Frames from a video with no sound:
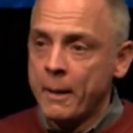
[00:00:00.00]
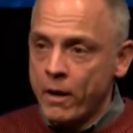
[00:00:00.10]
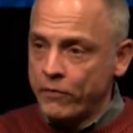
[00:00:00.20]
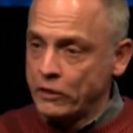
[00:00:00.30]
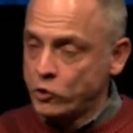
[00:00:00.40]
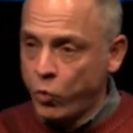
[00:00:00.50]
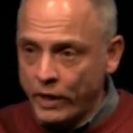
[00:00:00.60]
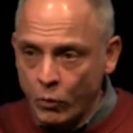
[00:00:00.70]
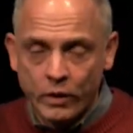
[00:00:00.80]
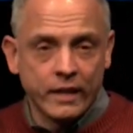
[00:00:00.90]
of these
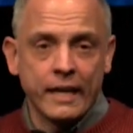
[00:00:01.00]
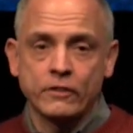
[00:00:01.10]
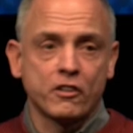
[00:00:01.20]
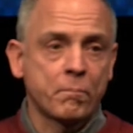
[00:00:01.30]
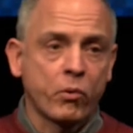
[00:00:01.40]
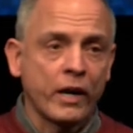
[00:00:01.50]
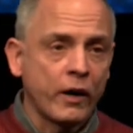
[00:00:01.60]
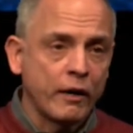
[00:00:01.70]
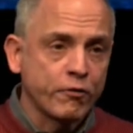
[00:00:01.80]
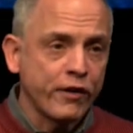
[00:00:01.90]
21 days of
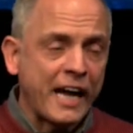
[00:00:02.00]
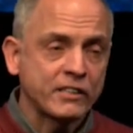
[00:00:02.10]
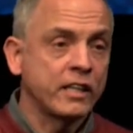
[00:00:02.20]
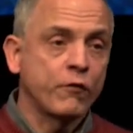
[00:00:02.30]
prayer and fasting.